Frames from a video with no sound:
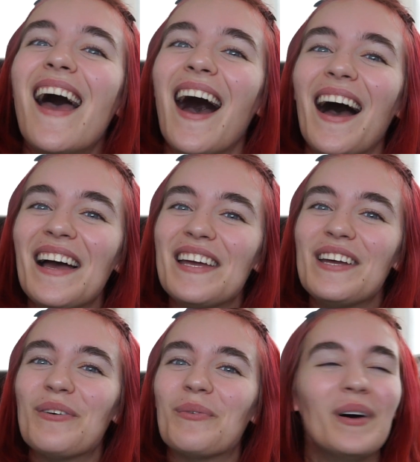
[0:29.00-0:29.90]

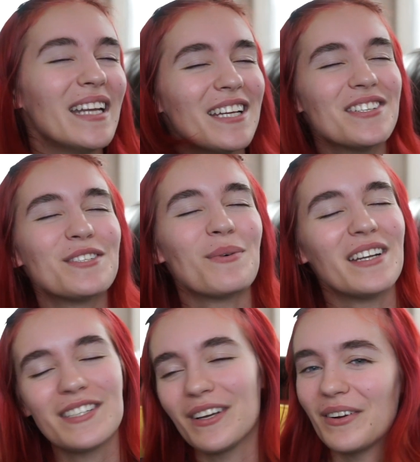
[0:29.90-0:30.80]
I one day just
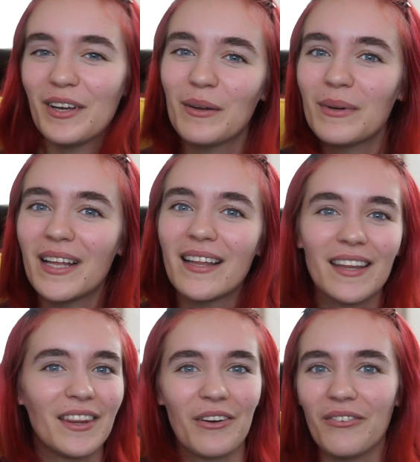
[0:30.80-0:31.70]
wanted to go to Goodwill
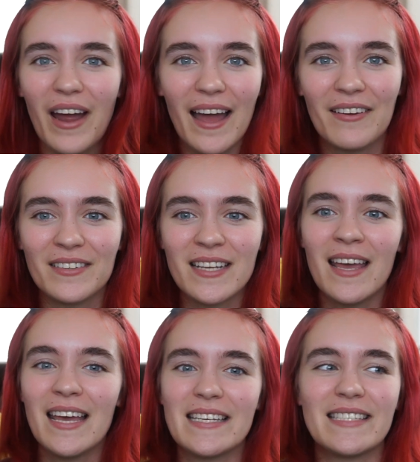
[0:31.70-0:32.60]
and look around,
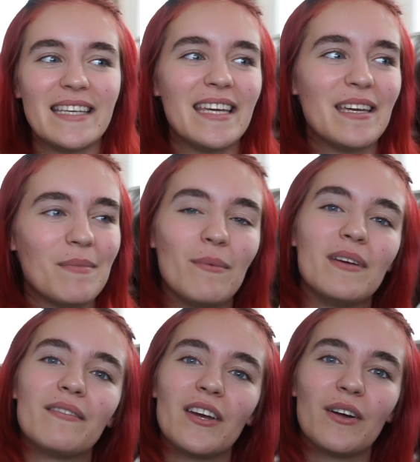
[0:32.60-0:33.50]
see
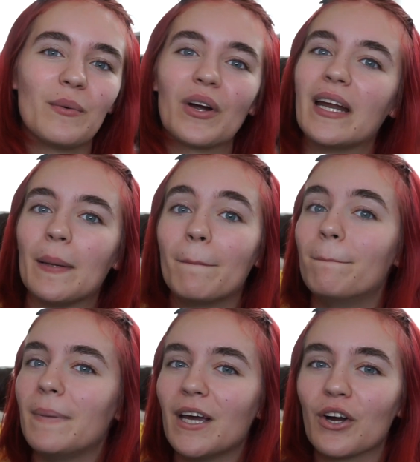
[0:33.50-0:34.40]
maybe if there were any
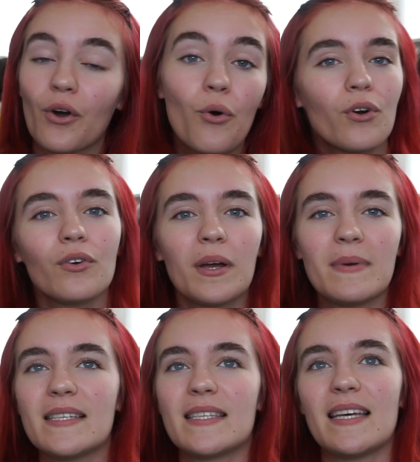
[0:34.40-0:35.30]
bigger corduroy pieces.